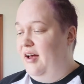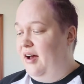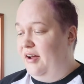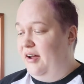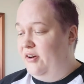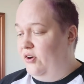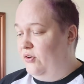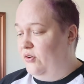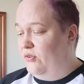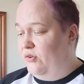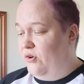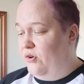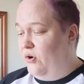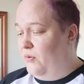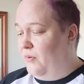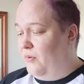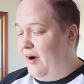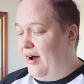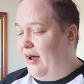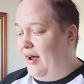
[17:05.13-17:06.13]
don't know
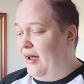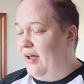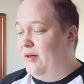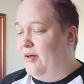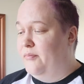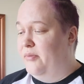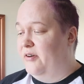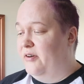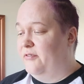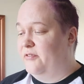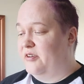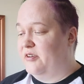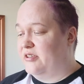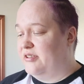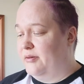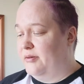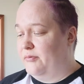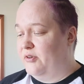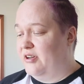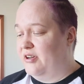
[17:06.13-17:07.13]
why, but for
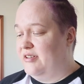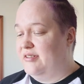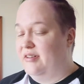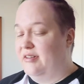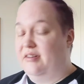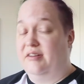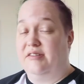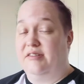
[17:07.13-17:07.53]
some reason,